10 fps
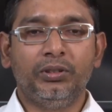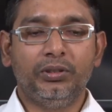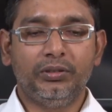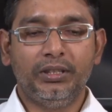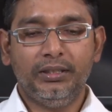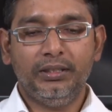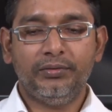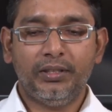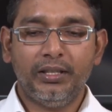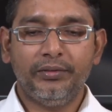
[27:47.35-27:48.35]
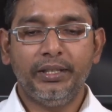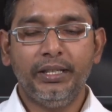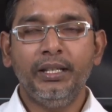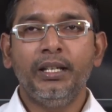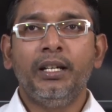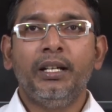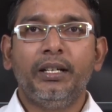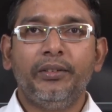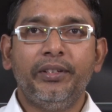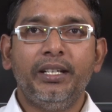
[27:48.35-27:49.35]
So, this is one of the
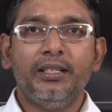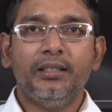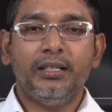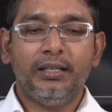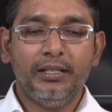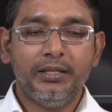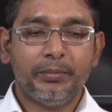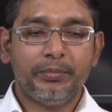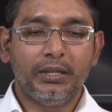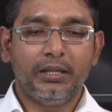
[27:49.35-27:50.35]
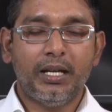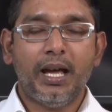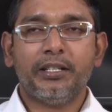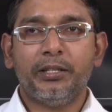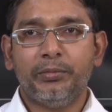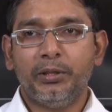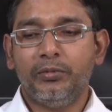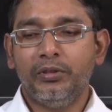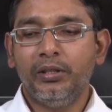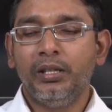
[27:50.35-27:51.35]
definition that is uh,
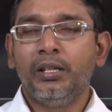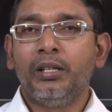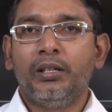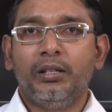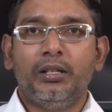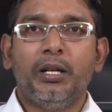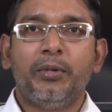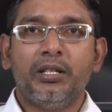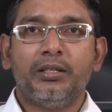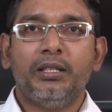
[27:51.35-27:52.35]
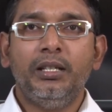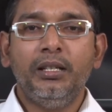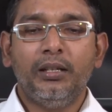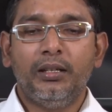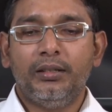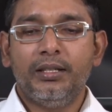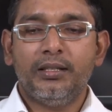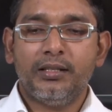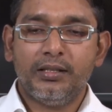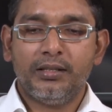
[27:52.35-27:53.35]
acceptable uh, amongst the uh,
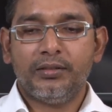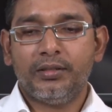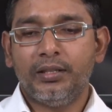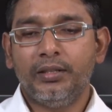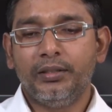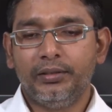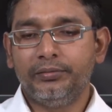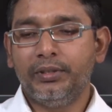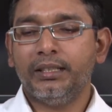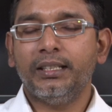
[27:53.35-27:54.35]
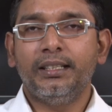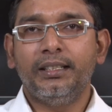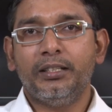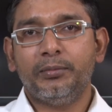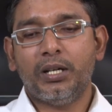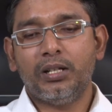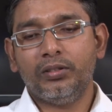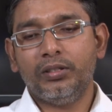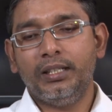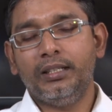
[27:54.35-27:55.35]
researchers uh, working in this
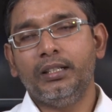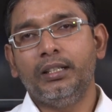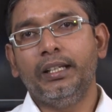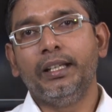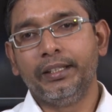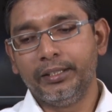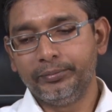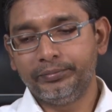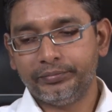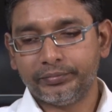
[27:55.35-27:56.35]
particulate uh, area.